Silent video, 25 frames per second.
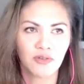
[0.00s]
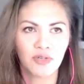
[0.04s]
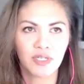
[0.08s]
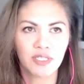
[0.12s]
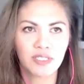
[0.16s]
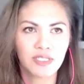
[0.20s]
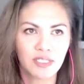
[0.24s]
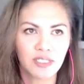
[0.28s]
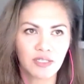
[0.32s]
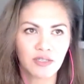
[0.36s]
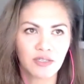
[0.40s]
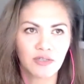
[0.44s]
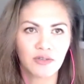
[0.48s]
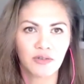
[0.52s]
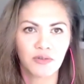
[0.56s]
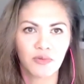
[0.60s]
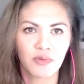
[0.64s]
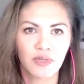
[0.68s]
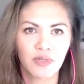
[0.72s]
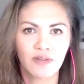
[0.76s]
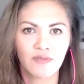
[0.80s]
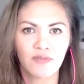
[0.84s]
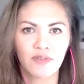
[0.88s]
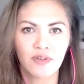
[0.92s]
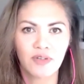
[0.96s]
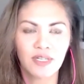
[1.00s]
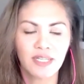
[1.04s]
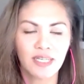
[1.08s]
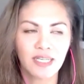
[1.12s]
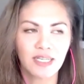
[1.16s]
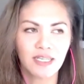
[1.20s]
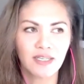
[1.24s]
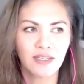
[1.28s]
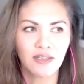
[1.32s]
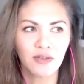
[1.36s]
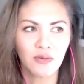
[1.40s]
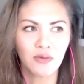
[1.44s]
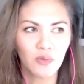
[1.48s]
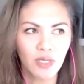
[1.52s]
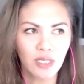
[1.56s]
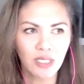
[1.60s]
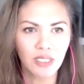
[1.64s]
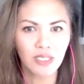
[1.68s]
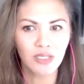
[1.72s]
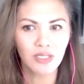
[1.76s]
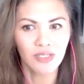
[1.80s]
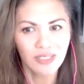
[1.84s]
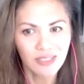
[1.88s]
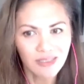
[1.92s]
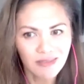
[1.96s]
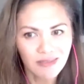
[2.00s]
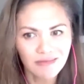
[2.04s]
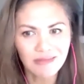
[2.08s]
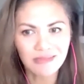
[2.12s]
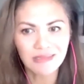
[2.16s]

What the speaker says: into or whatever, like, you know what, you should